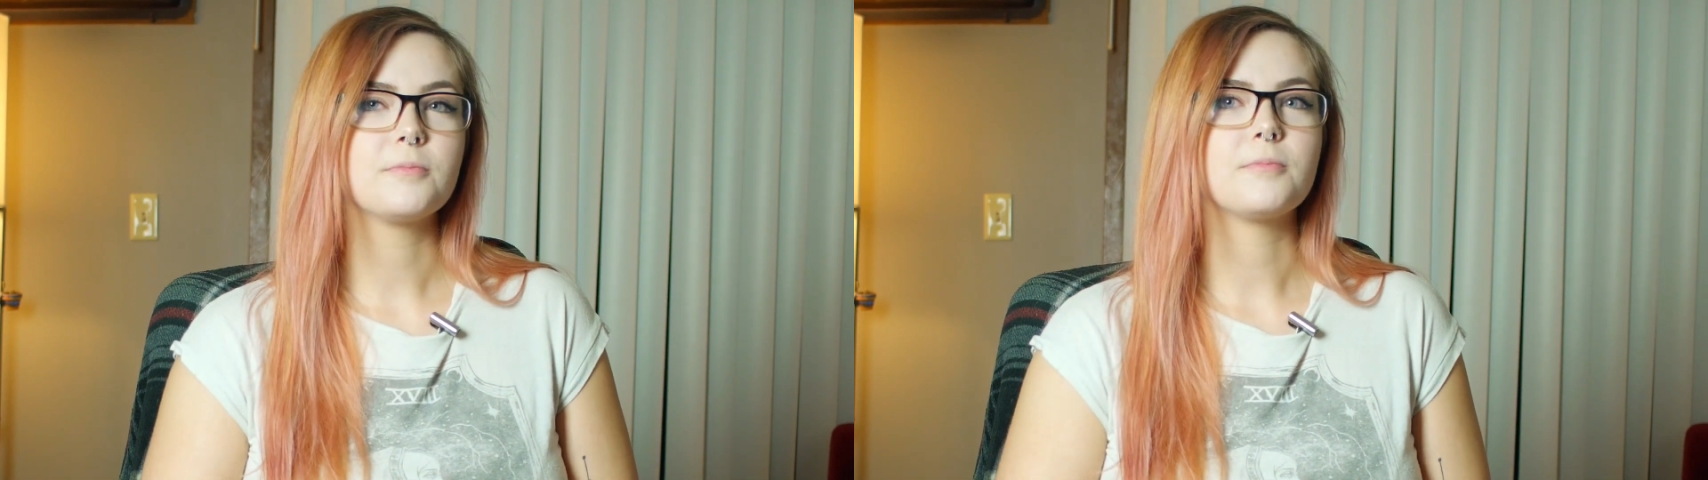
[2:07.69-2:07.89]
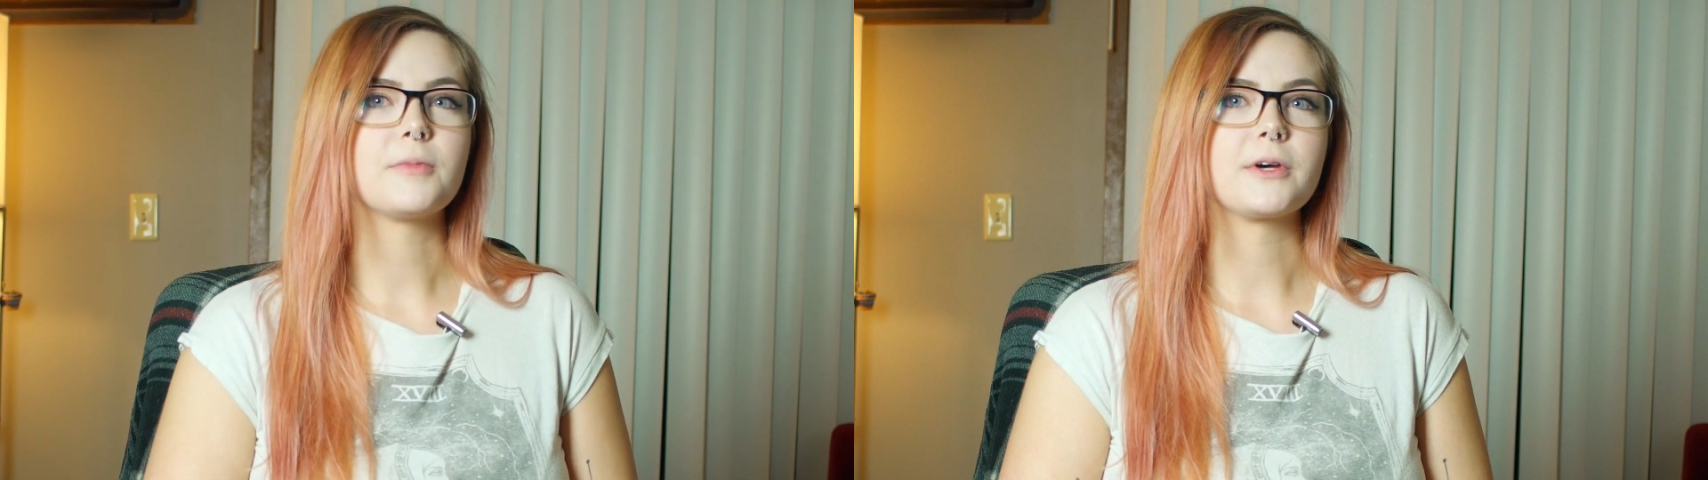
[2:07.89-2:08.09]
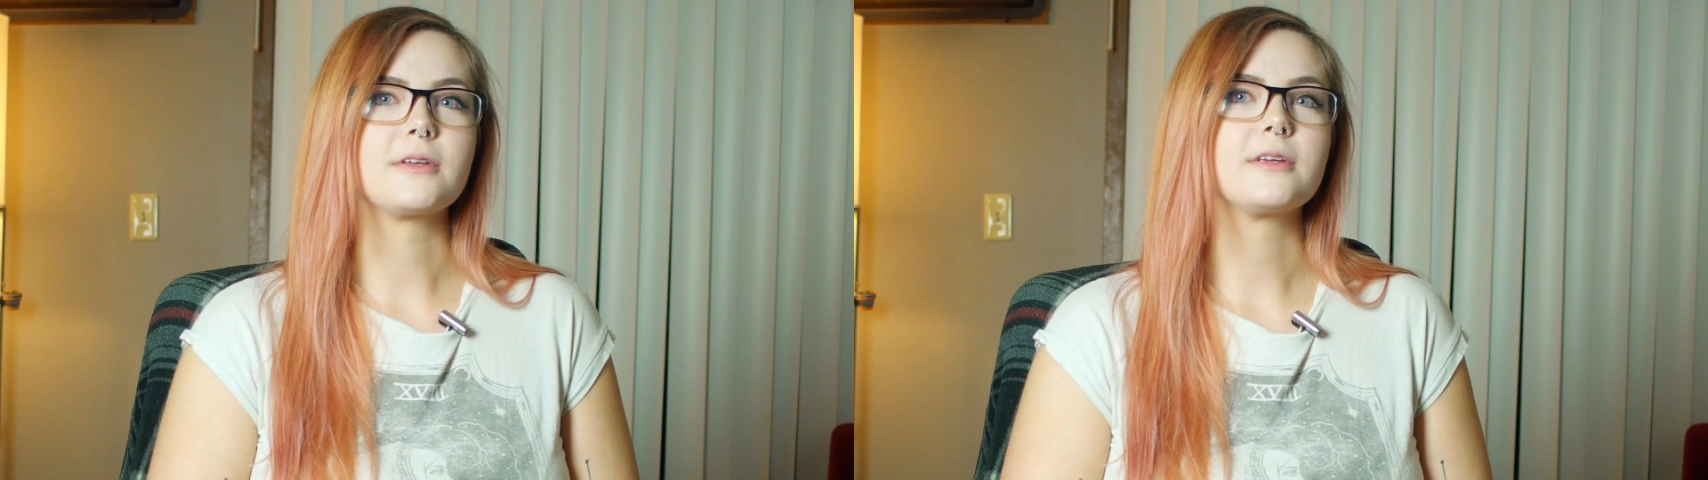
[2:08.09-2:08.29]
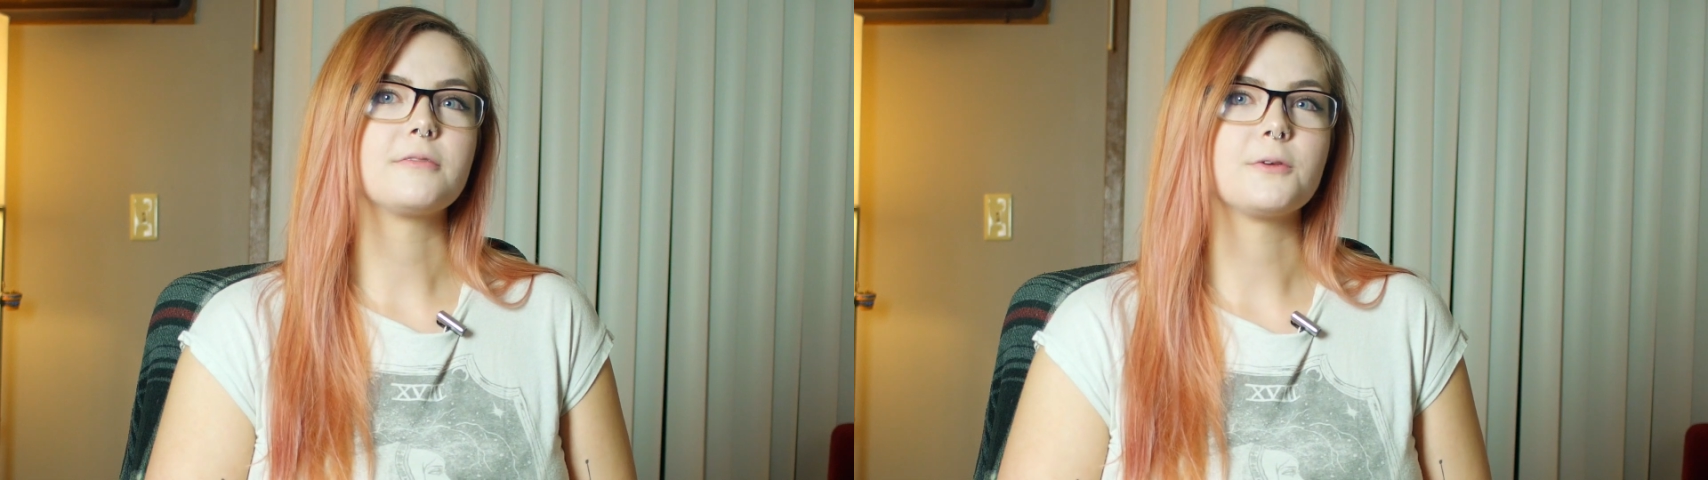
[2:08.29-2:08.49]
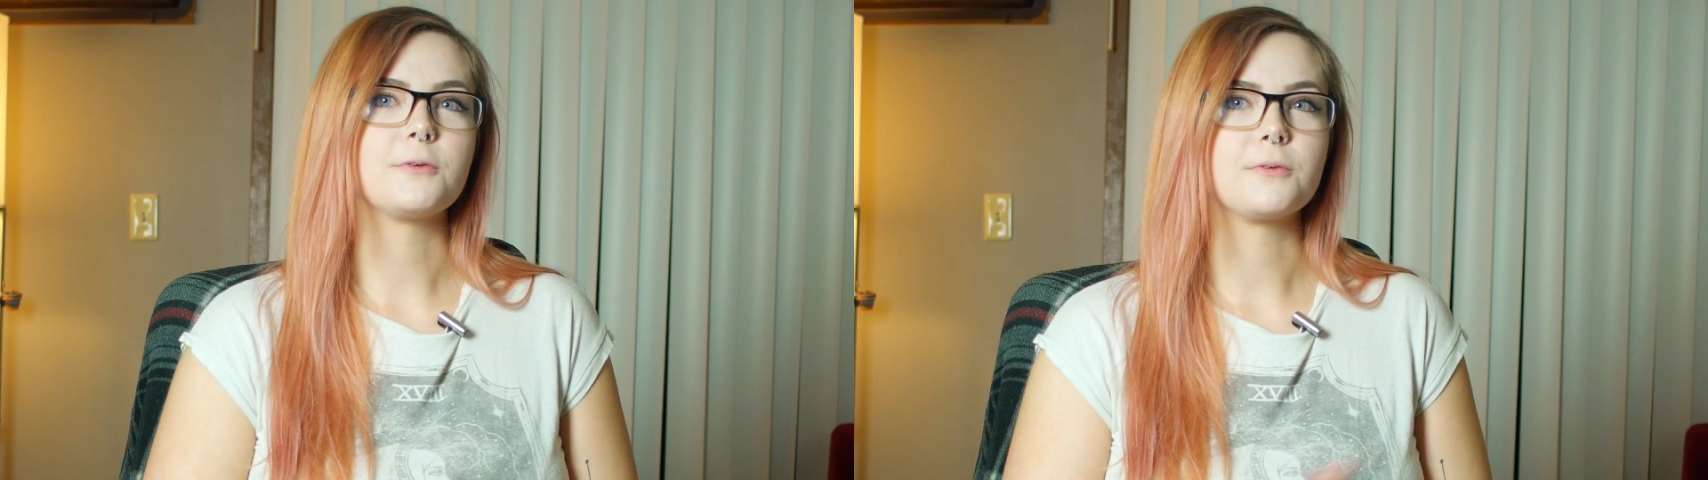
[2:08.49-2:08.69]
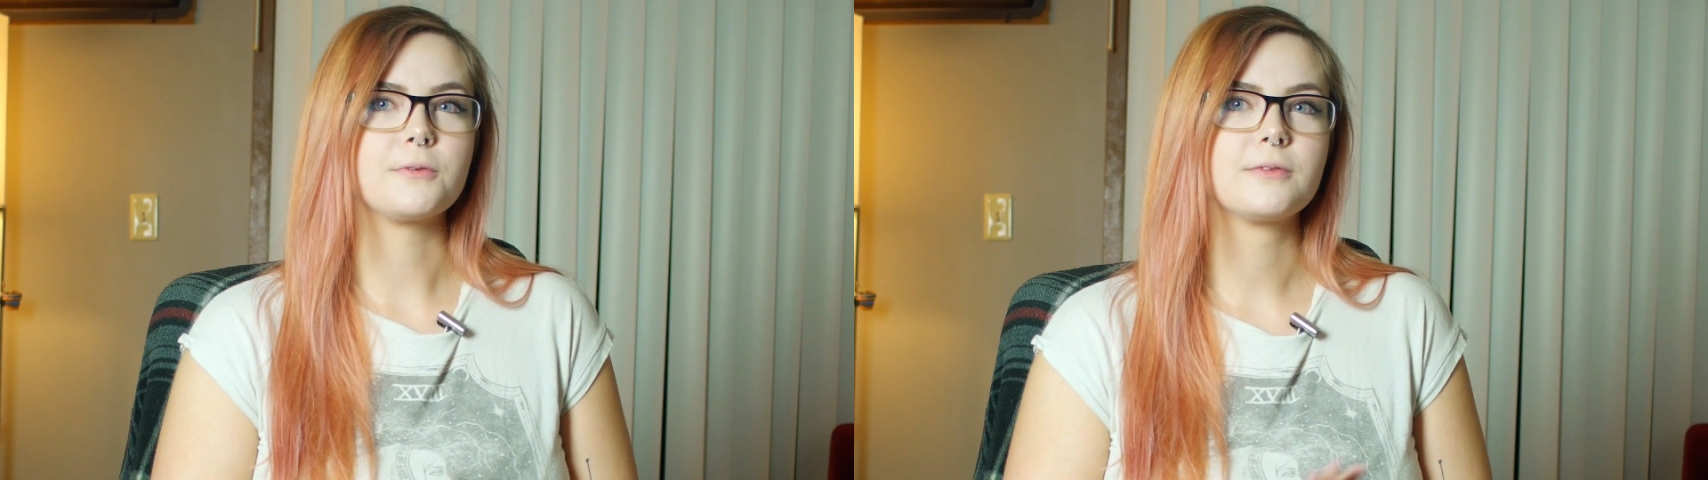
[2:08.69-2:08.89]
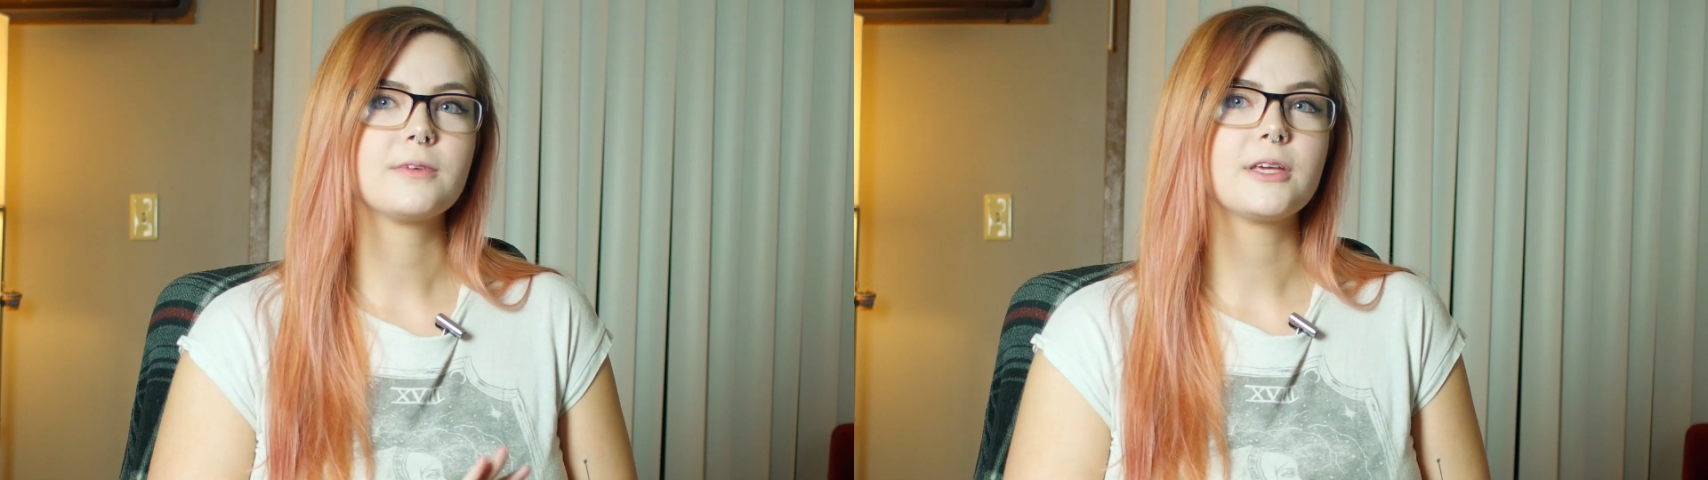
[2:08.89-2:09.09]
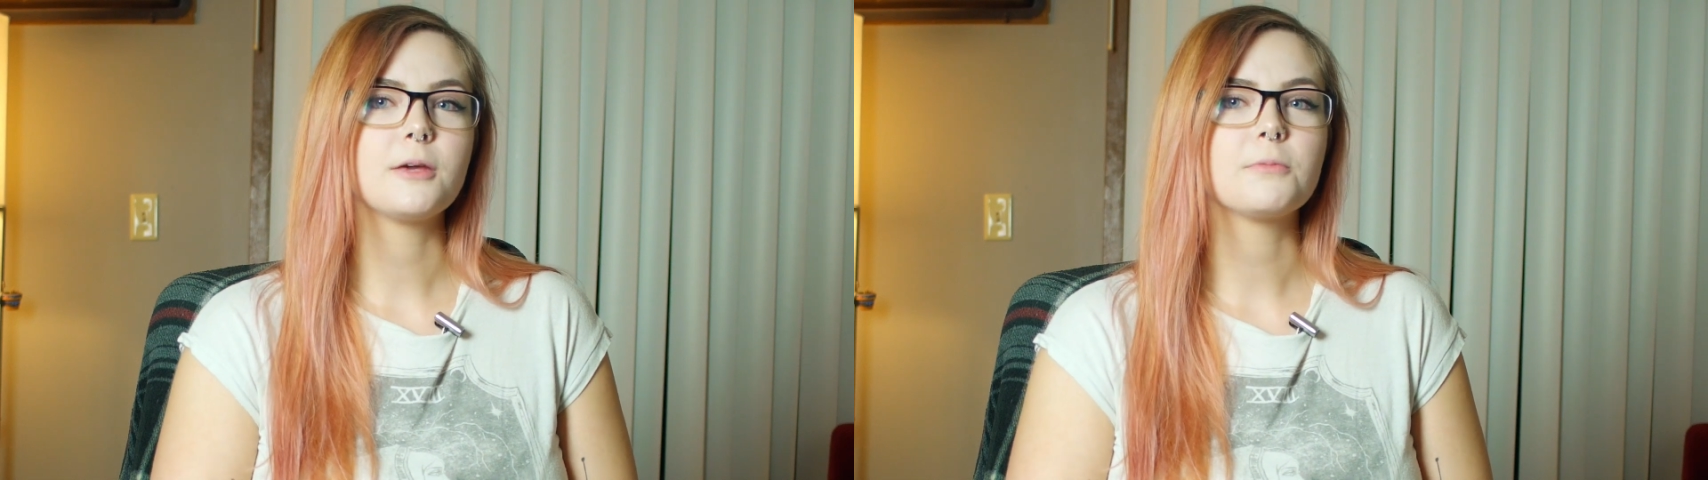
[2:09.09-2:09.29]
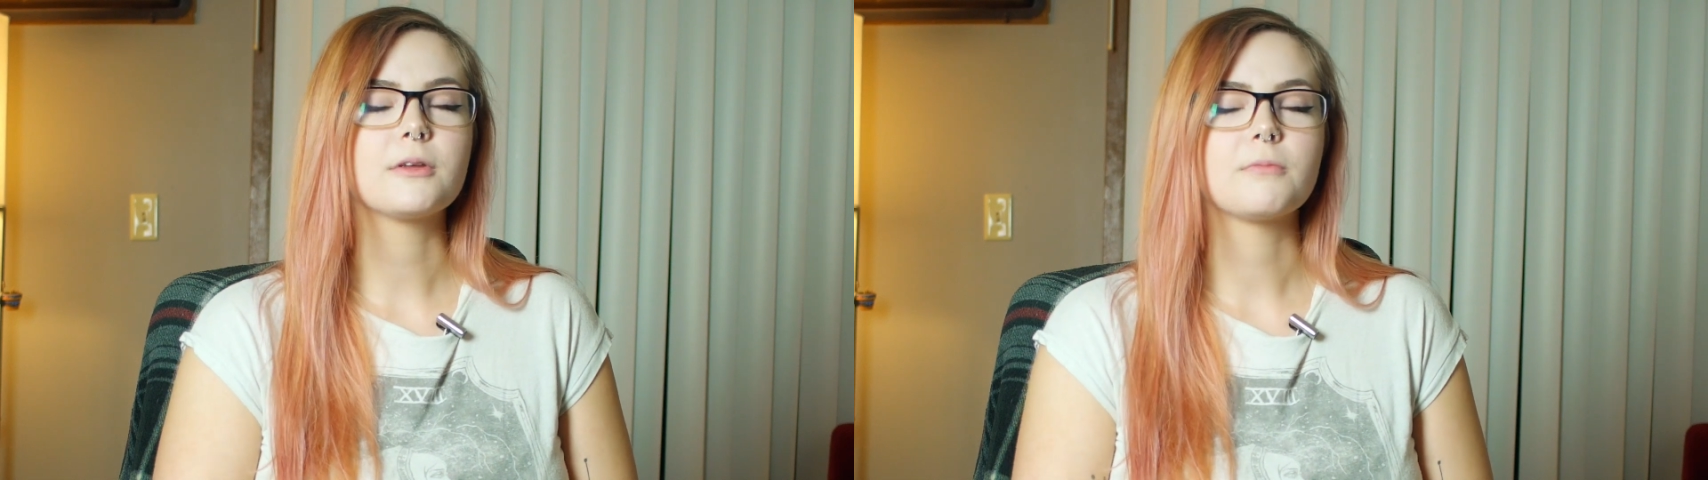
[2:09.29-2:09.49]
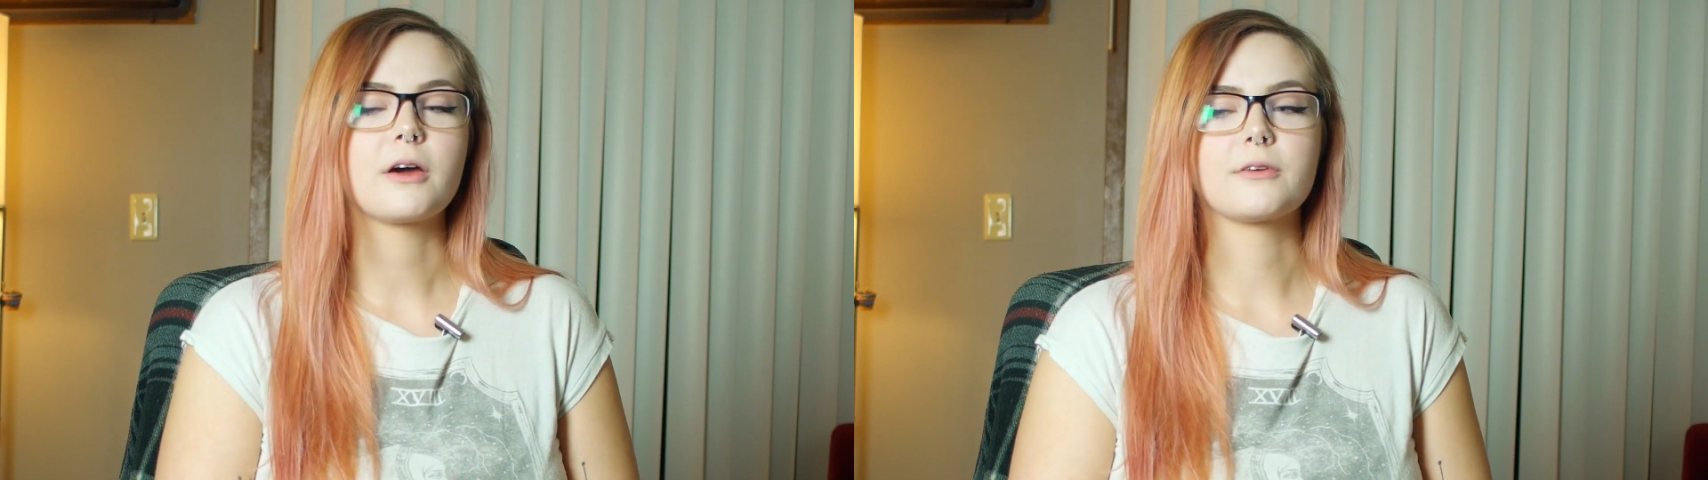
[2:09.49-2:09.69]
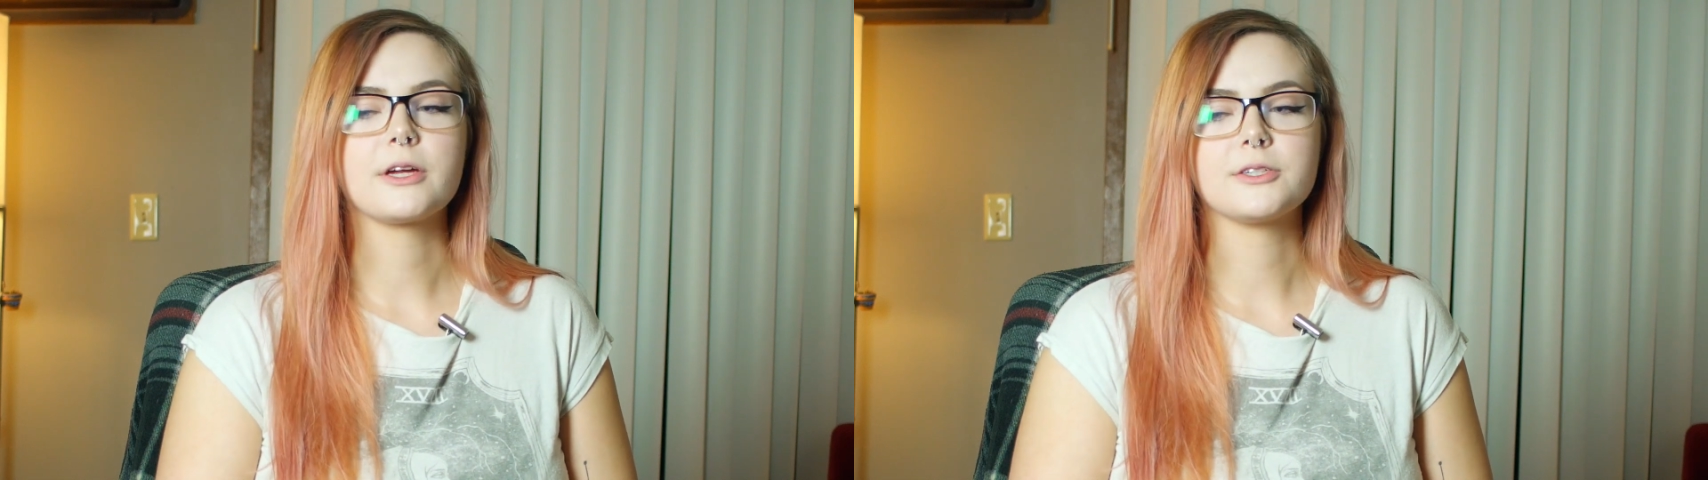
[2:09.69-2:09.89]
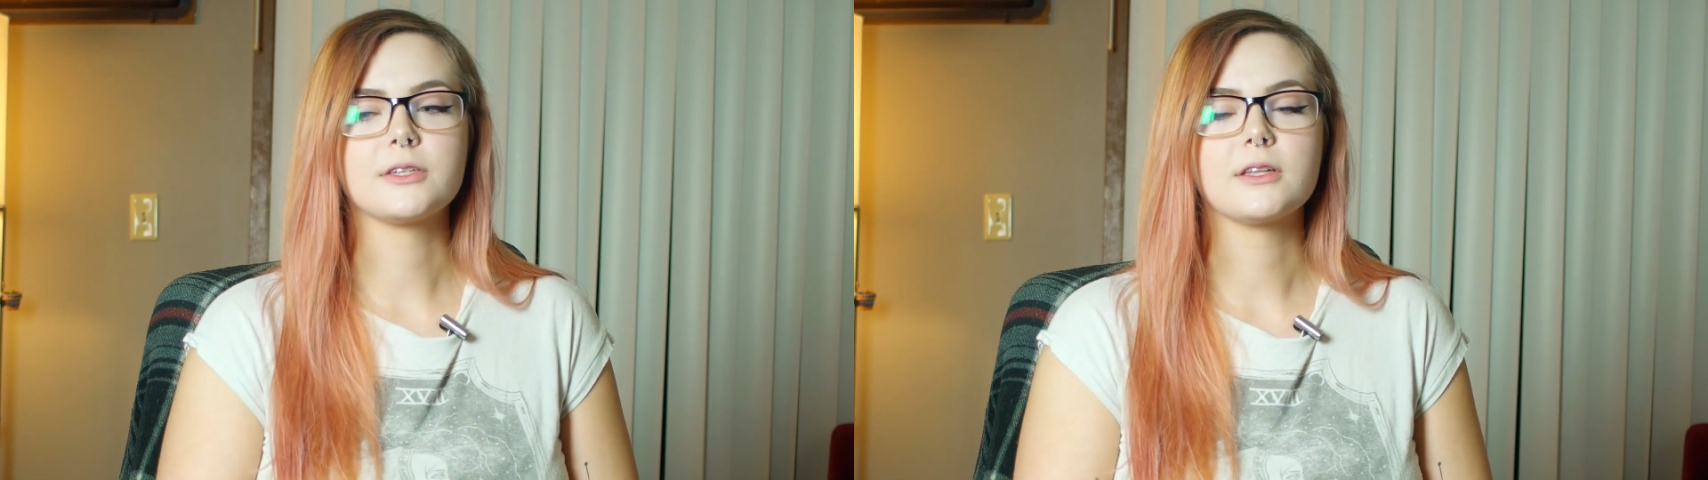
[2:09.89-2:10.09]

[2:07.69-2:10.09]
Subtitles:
but if you keep it in moderation,